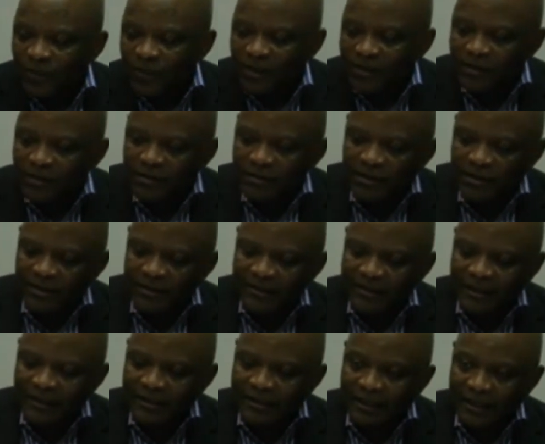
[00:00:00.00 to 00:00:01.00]

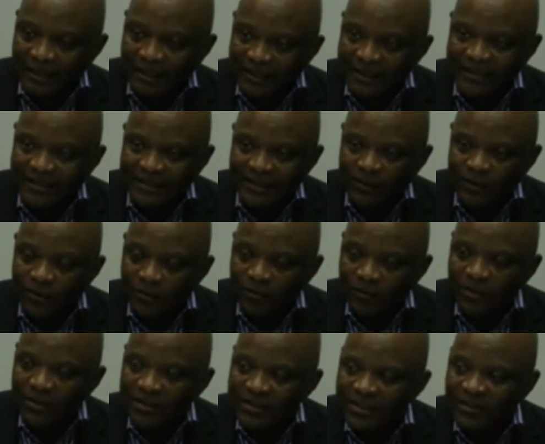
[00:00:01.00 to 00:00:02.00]
a
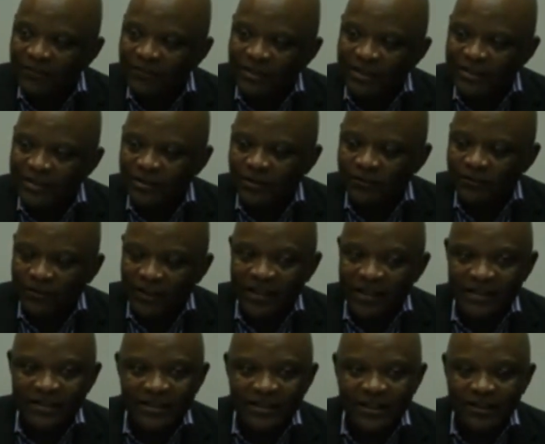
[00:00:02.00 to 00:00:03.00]
comprehensive list of
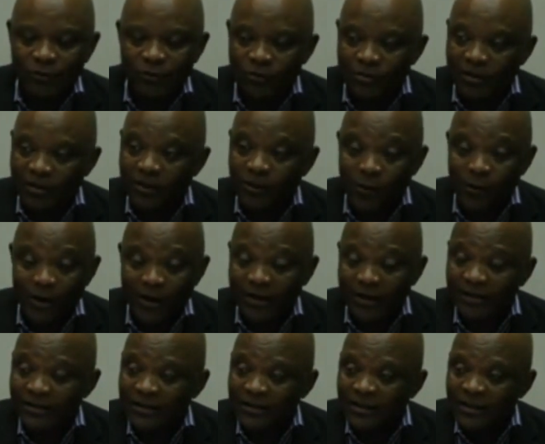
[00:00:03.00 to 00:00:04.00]
things that will be
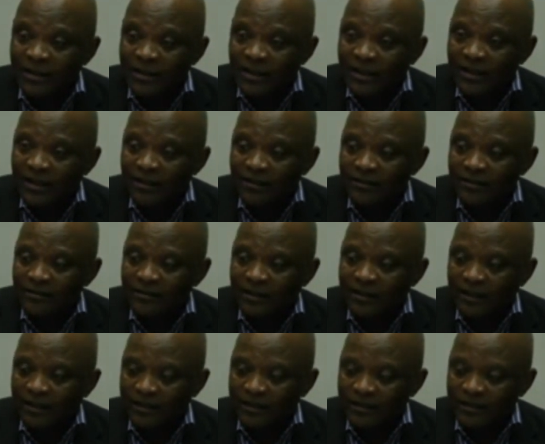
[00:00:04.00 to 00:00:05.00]
required
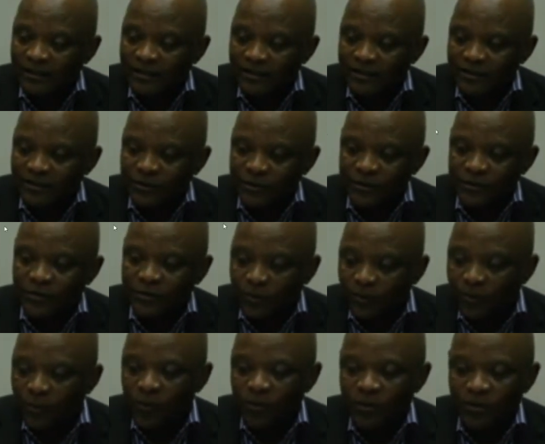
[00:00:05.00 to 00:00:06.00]
to
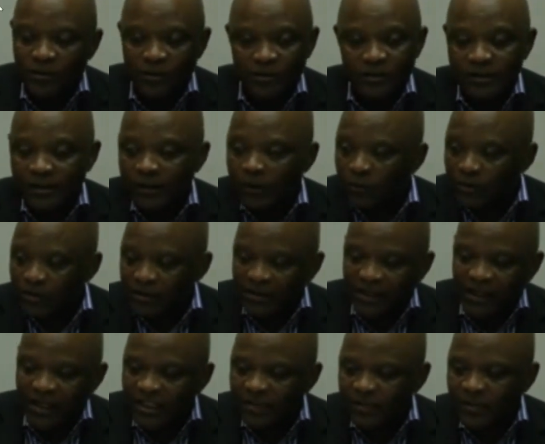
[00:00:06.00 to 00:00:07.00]
support the
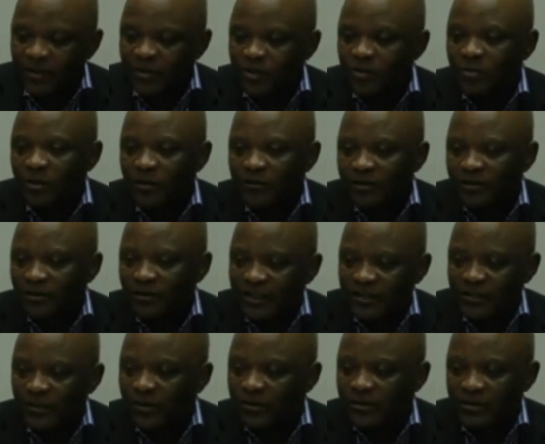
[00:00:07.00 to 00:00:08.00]
entire spectrum of the
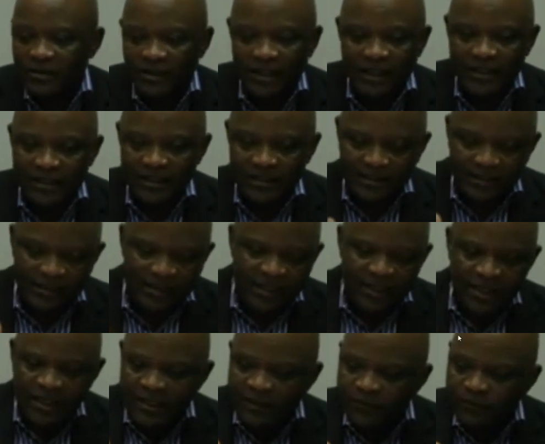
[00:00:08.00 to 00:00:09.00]
response. That is
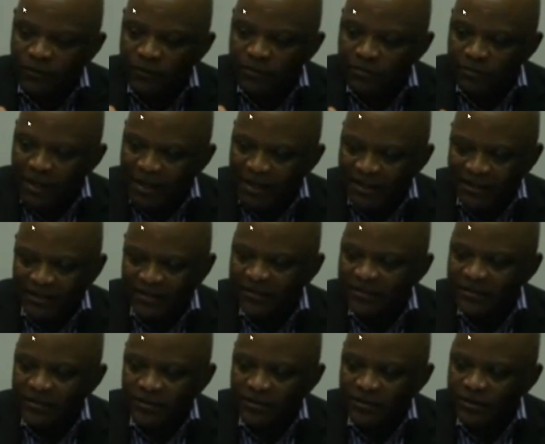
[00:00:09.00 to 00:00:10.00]
from
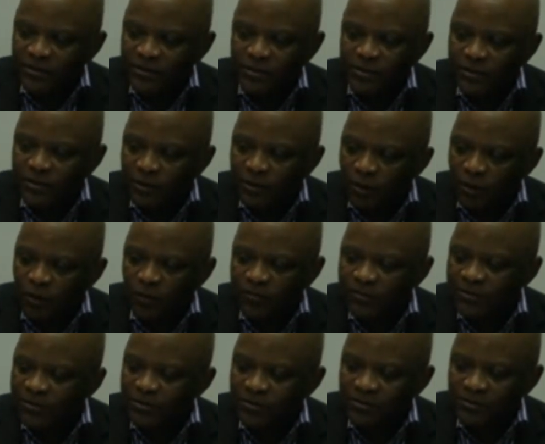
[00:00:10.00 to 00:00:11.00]
masks to
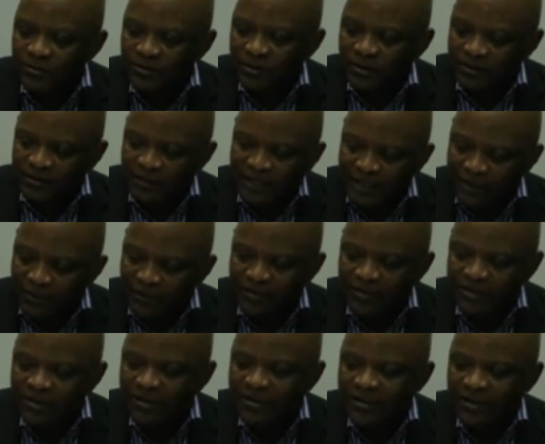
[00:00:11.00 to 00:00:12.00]
gloves to
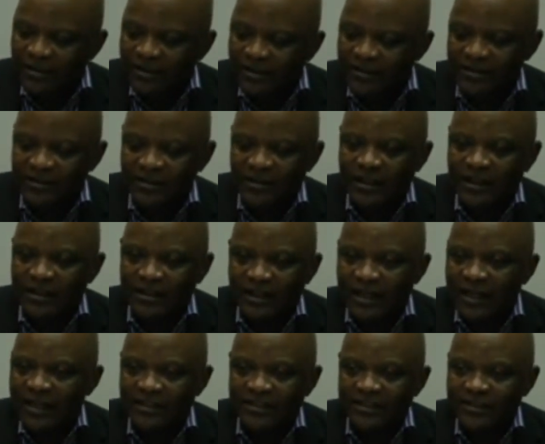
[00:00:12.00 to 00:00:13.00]
diagnostic tests and
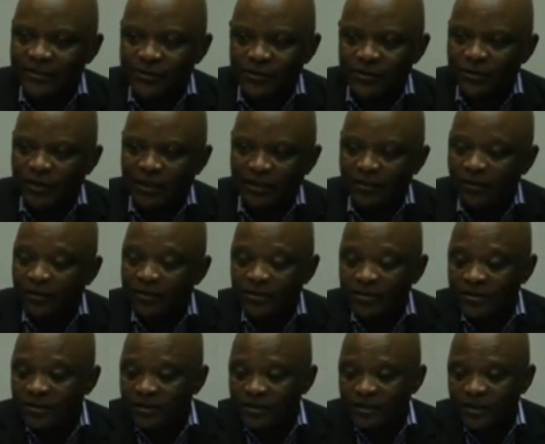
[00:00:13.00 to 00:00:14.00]
ICU and
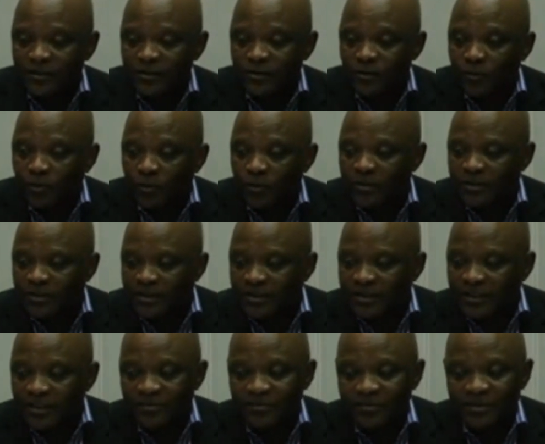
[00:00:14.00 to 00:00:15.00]
oxygen support
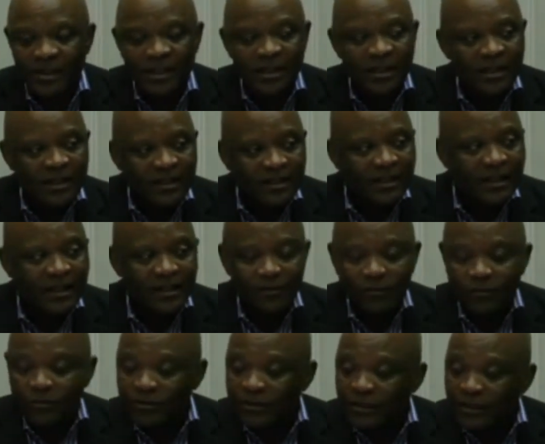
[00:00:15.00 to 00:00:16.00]
systems
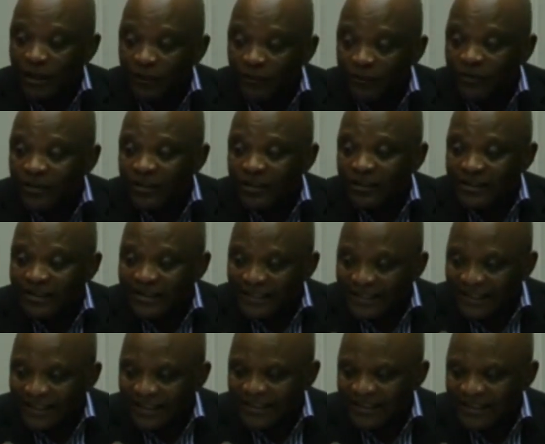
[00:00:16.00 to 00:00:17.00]
that the Africa
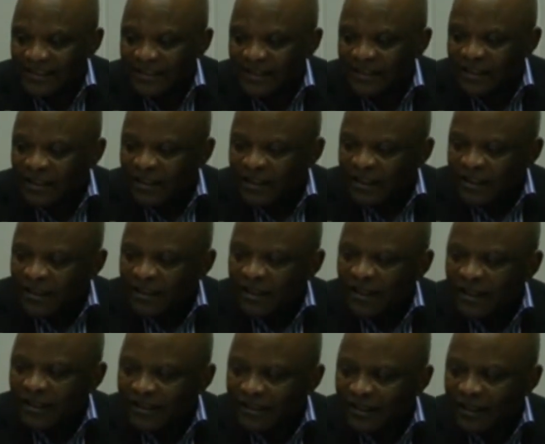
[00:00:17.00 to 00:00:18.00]
CDC
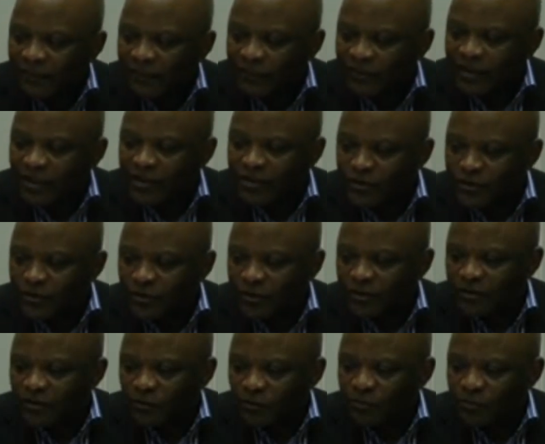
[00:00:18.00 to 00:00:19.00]
and African
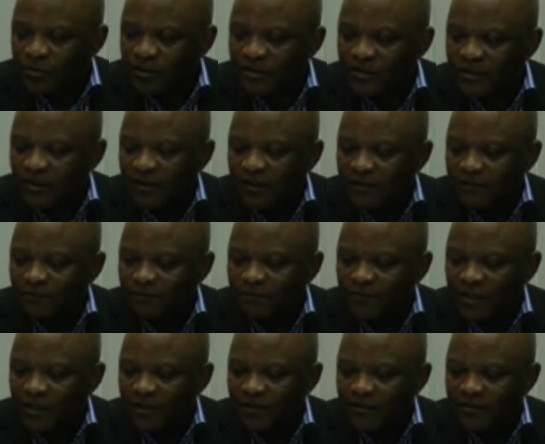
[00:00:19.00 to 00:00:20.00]
Union will be
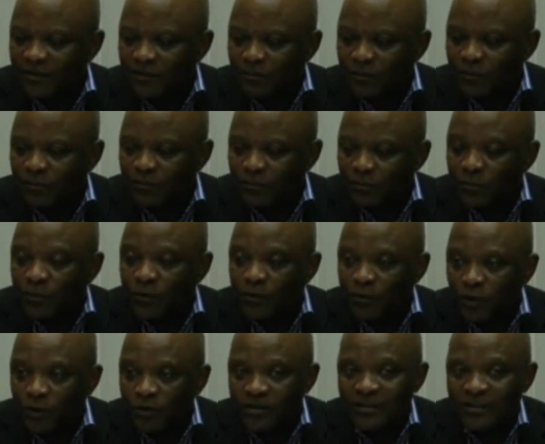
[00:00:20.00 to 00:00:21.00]

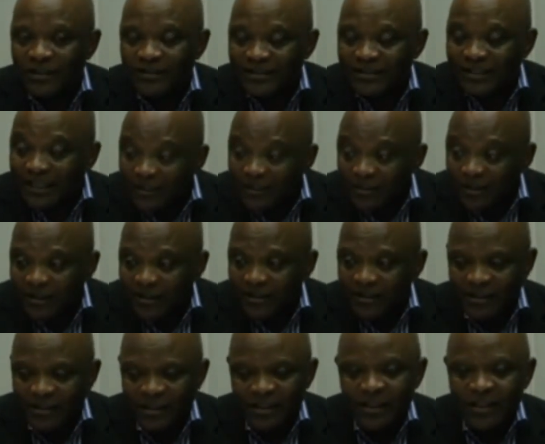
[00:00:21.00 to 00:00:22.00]
procuring
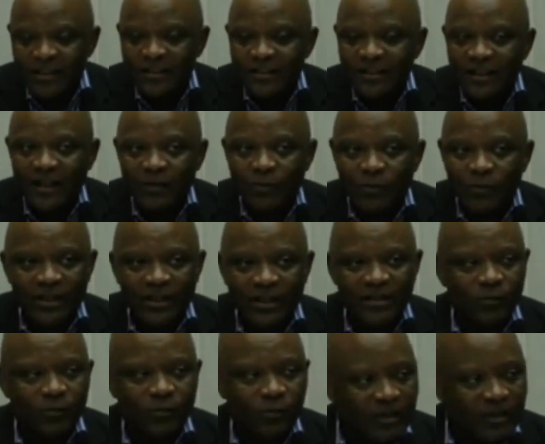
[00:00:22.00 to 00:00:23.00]
centrally. That
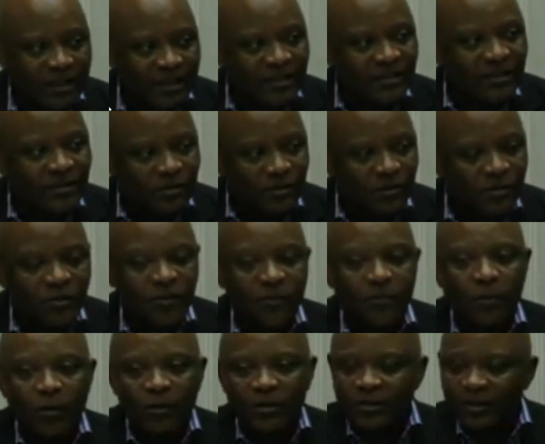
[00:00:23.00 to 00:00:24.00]
way we can
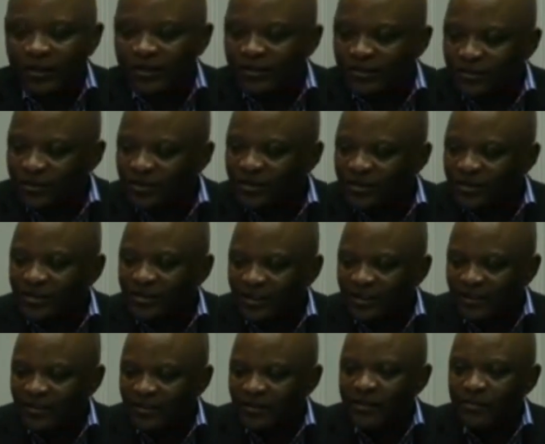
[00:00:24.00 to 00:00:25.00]
support
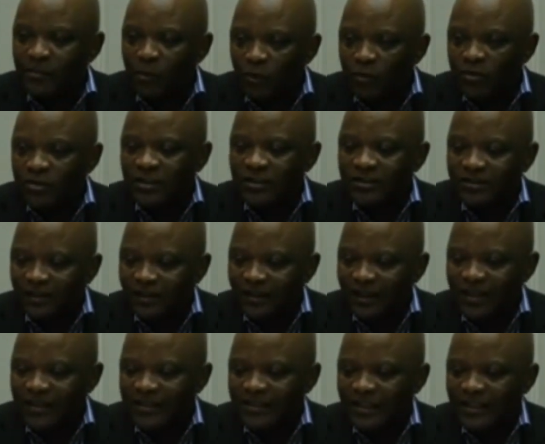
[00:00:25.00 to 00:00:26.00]
countries in a more
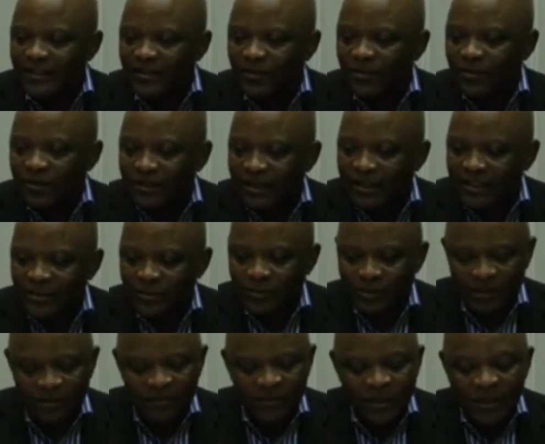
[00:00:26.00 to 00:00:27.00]
centralized and organized
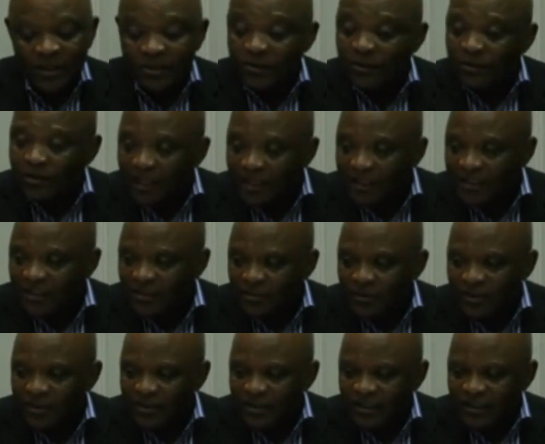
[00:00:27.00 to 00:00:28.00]
way. So that is
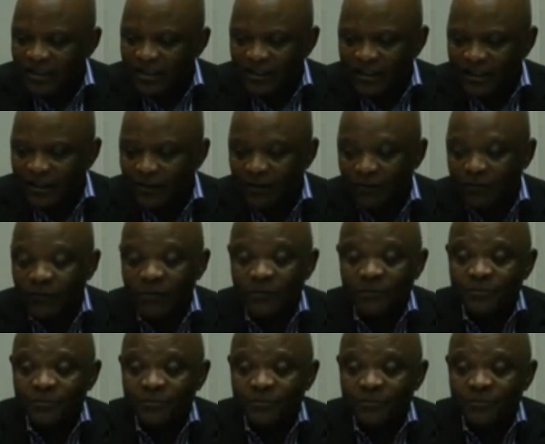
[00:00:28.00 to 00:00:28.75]
being taken care of.